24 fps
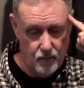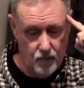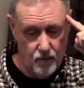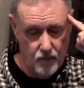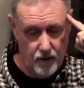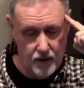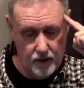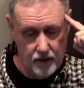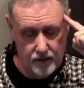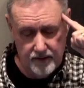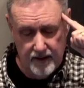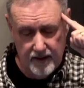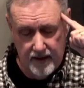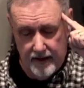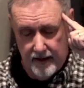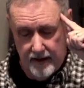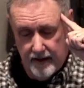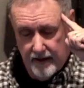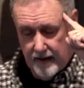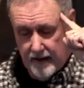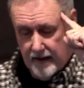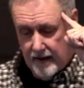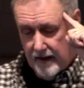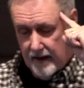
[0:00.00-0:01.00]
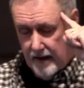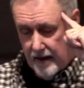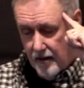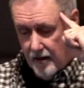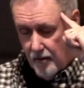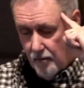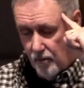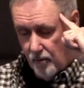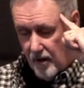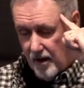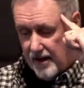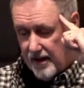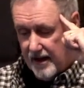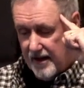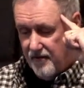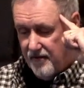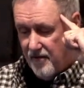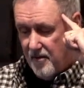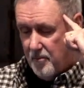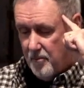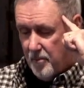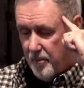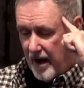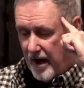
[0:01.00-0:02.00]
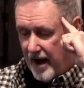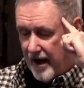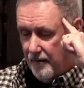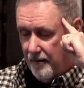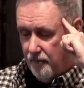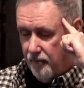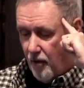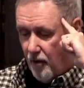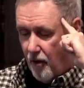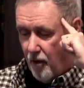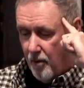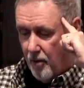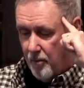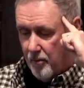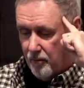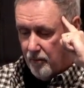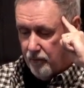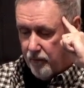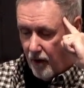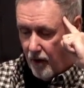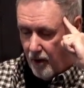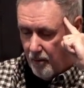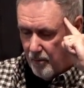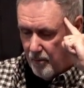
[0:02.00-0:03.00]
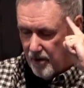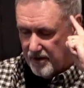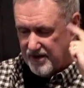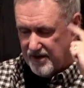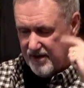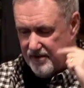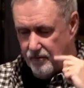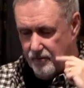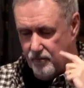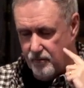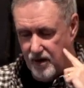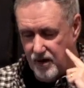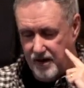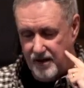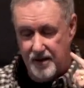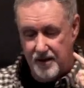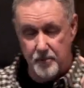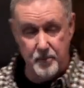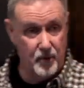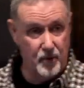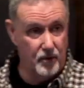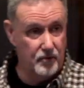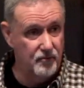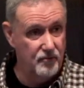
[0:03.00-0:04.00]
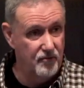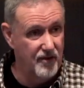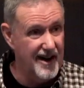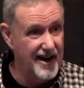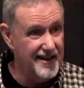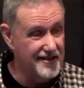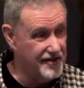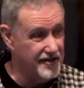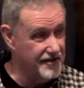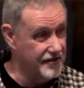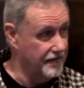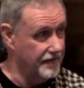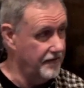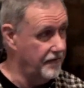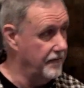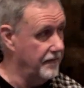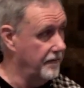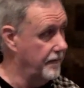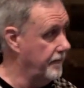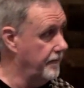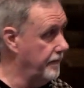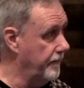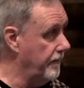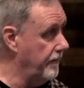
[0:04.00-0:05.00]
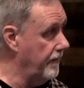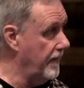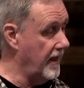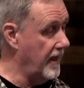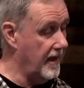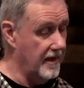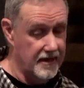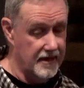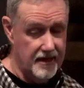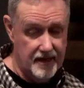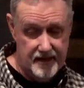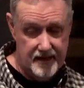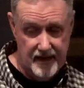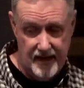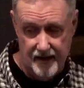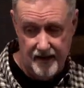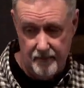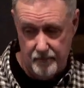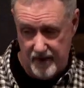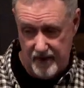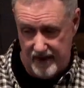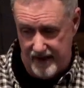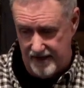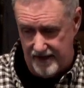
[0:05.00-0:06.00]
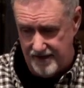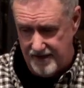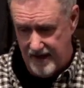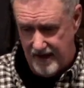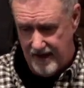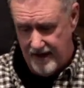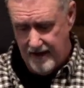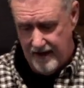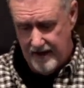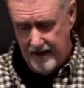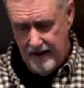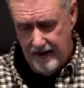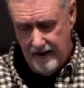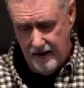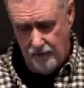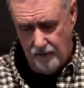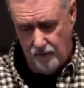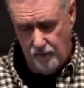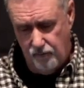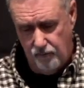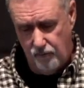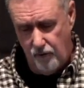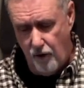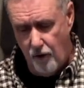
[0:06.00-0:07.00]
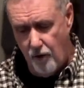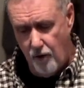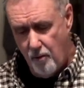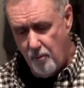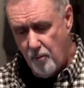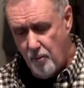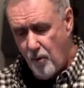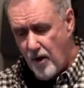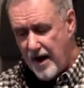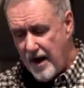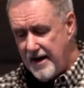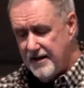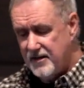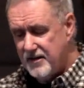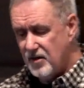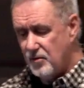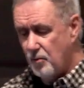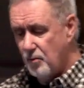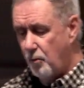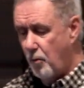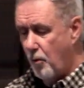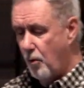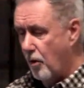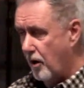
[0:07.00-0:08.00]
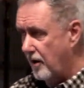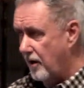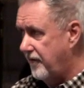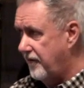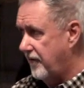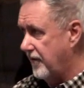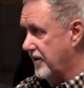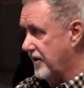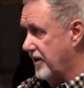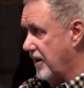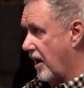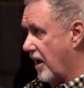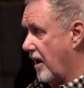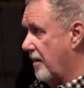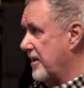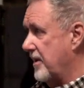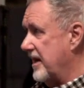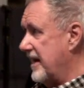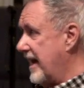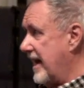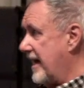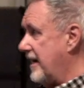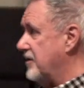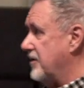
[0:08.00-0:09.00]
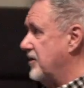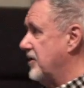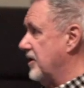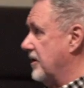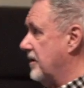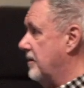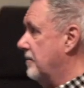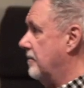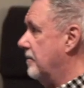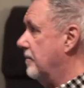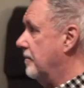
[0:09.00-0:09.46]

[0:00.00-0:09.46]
world? Well, even by Rome, Rome was really progressive in the day because Rome waged war for domination.